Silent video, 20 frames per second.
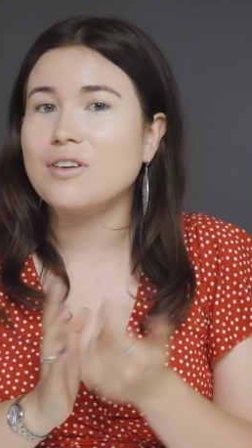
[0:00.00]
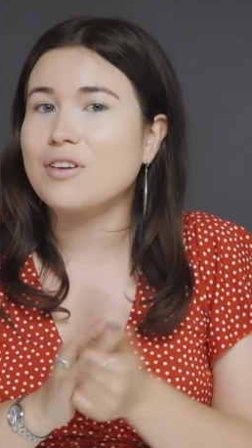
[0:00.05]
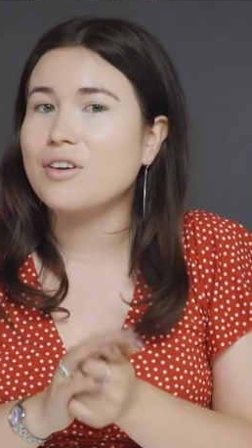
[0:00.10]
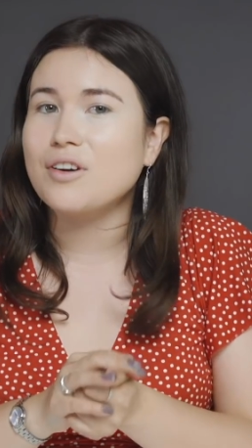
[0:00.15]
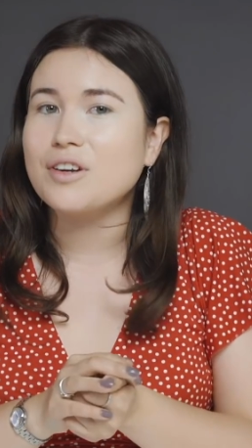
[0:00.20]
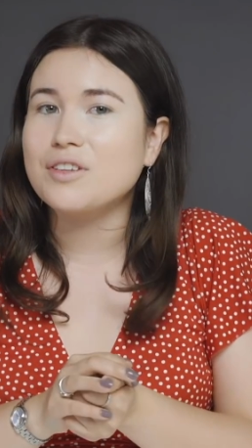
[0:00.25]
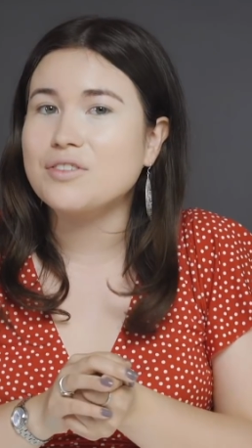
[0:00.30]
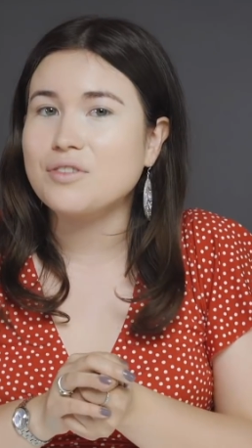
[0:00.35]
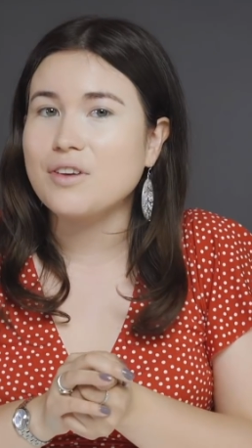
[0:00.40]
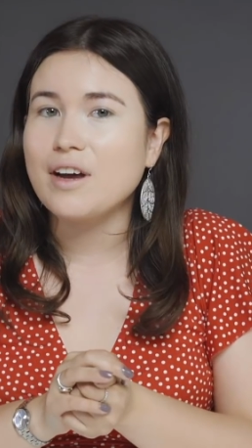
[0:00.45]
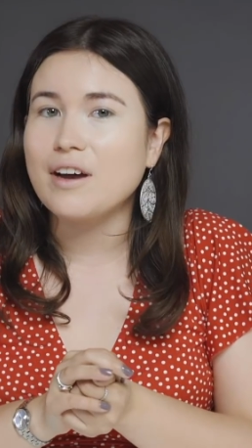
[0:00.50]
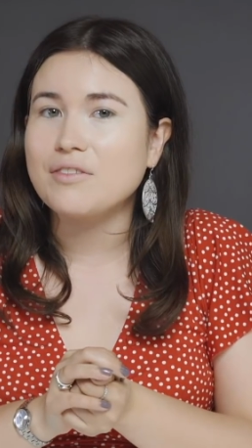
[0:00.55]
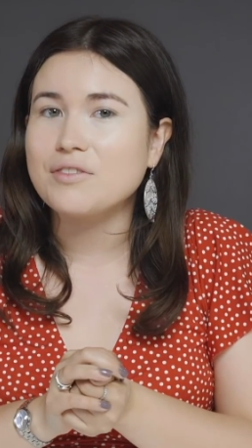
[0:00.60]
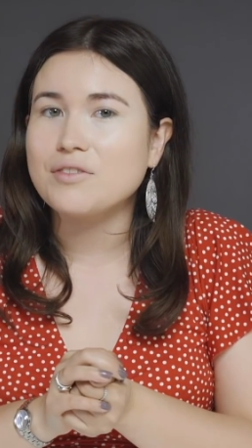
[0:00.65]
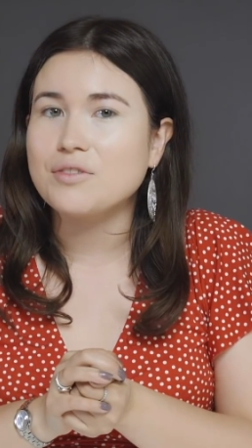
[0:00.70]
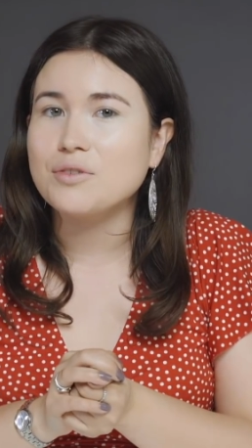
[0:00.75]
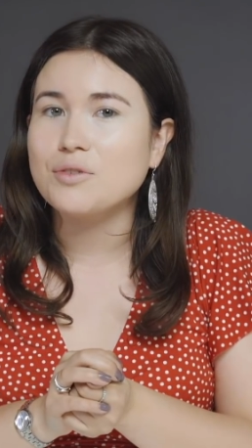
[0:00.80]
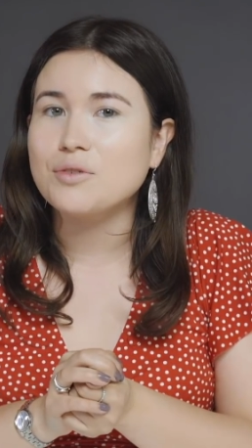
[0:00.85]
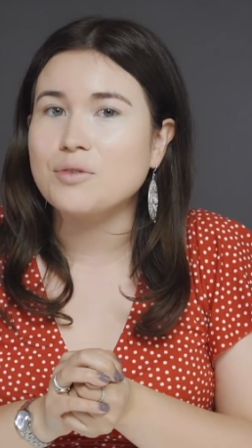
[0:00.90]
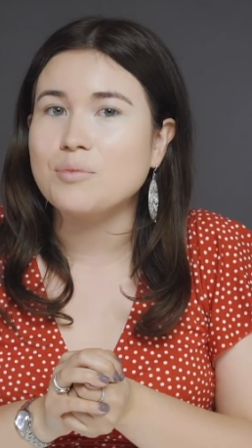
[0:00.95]
Going to have
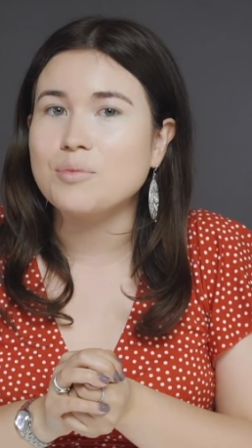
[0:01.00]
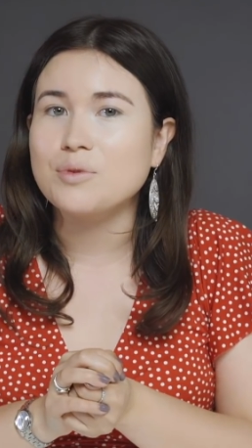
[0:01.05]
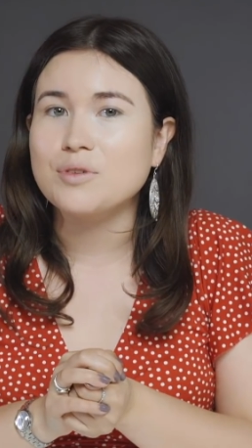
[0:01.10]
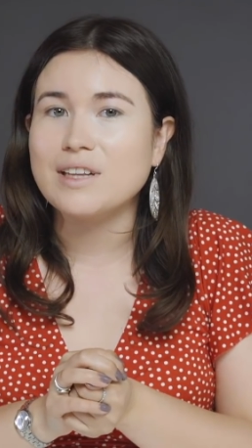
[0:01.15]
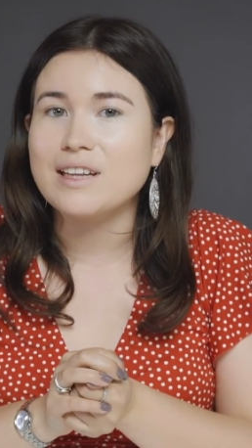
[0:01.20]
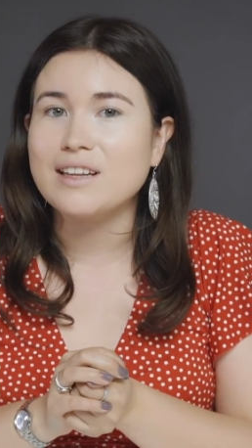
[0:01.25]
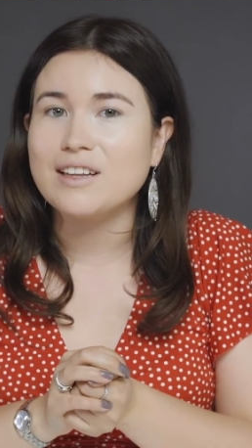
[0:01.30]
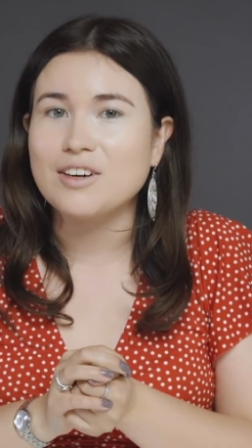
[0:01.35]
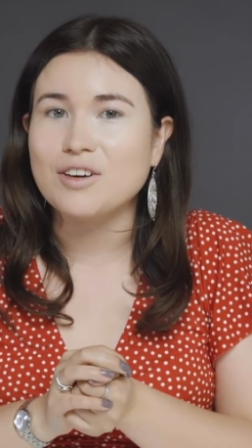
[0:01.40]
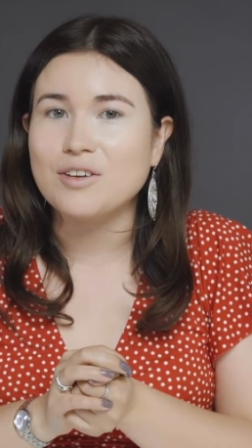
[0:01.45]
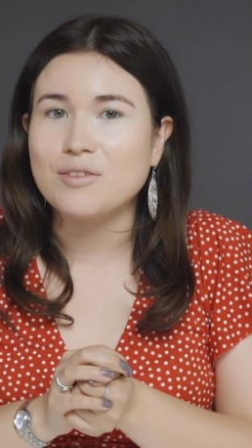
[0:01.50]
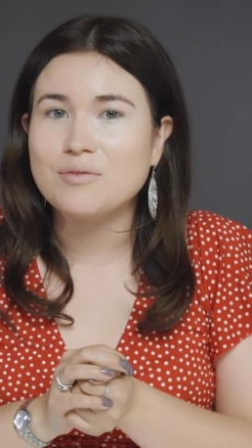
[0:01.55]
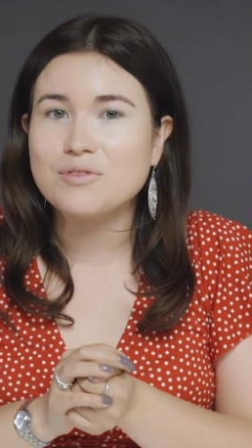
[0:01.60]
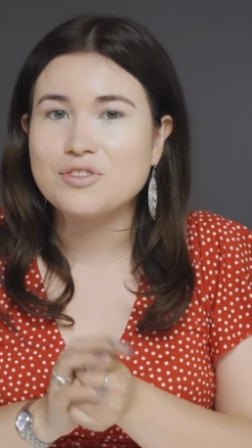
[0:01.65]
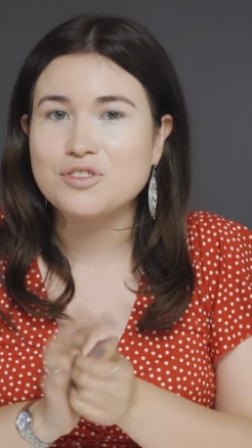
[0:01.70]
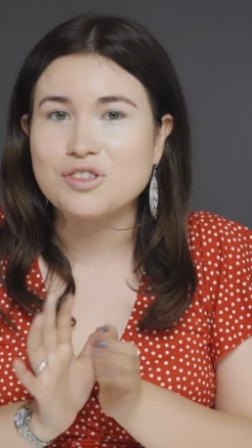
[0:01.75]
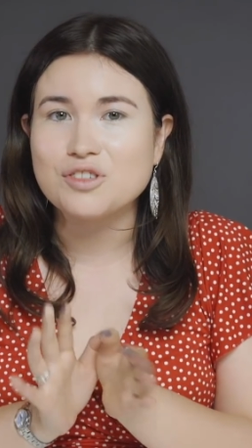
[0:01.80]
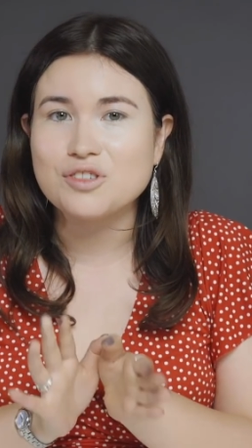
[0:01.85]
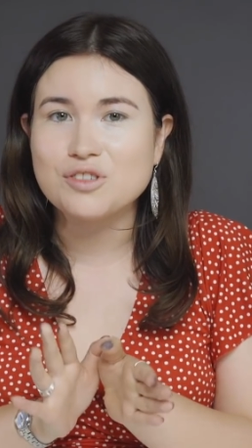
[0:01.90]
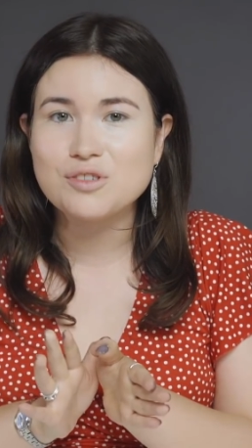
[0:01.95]
to put a little
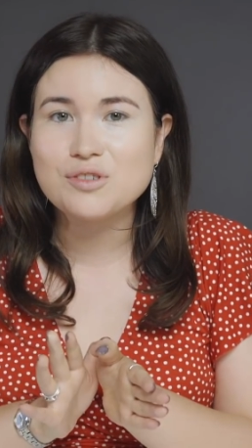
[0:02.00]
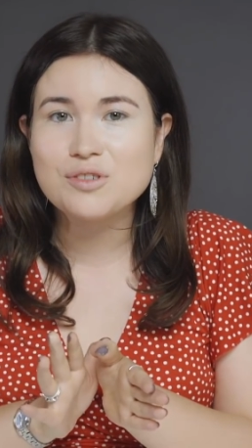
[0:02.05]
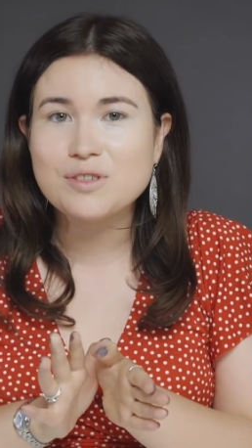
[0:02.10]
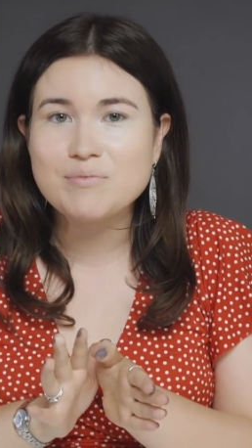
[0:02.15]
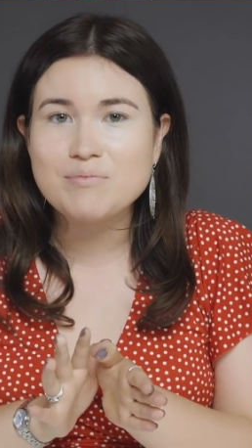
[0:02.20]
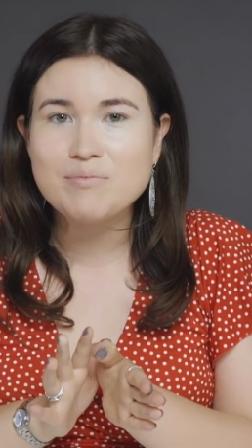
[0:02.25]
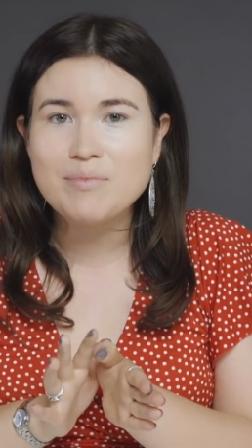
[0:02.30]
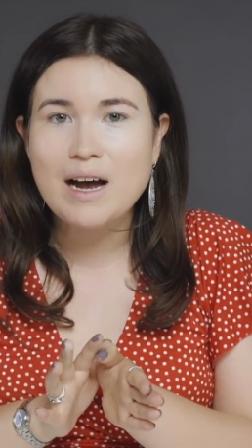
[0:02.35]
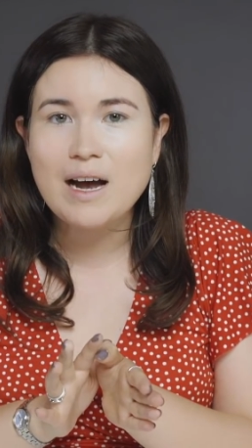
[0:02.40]
translucent